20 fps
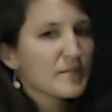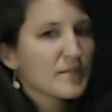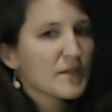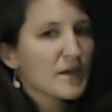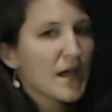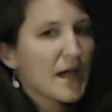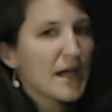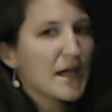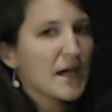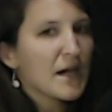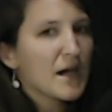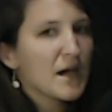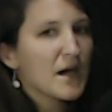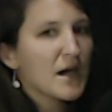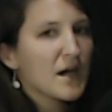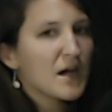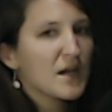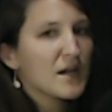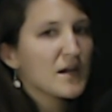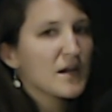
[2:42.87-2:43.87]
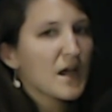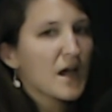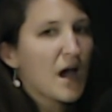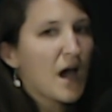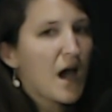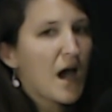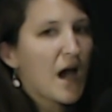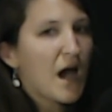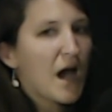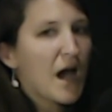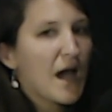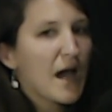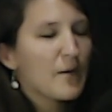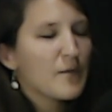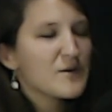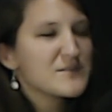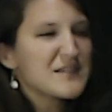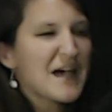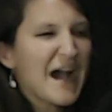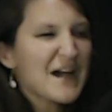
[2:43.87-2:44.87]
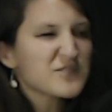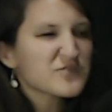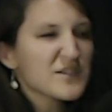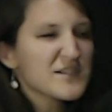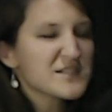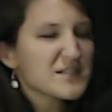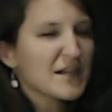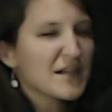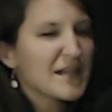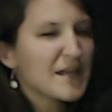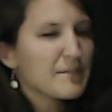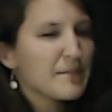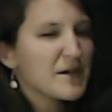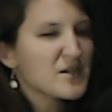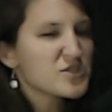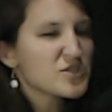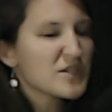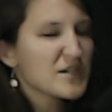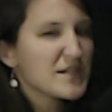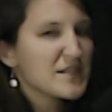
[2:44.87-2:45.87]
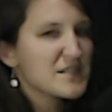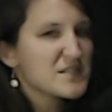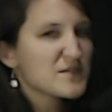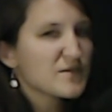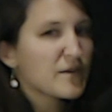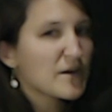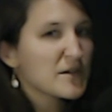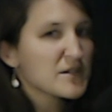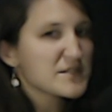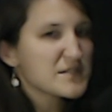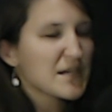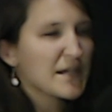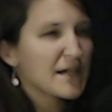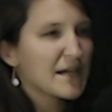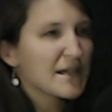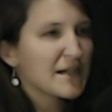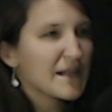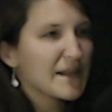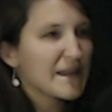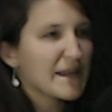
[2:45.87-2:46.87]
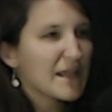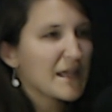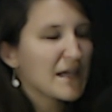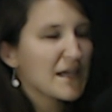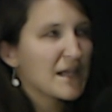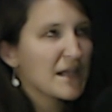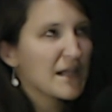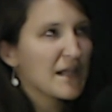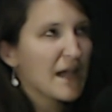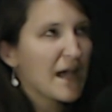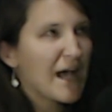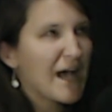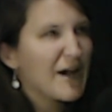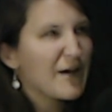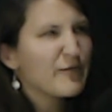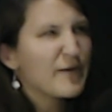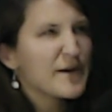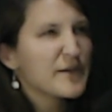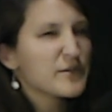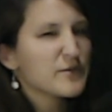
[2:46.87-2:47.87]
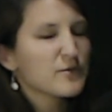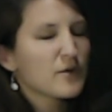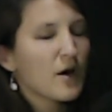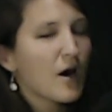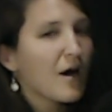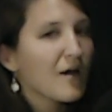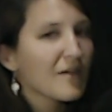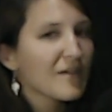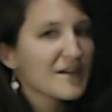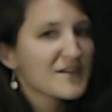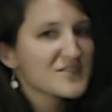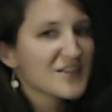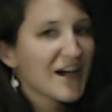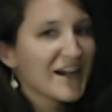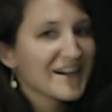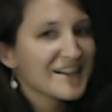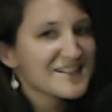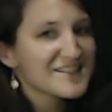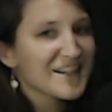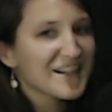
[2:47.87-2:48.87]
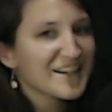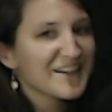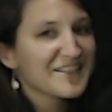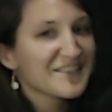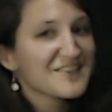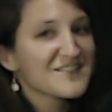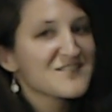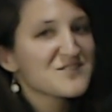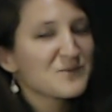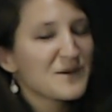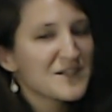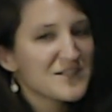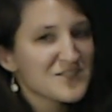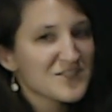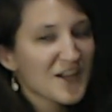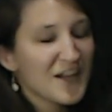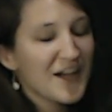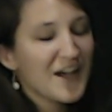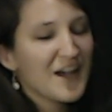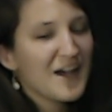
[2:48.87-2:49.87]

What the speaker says: And I was actually studying missions firsthand, and then halfway through college, I decided to switch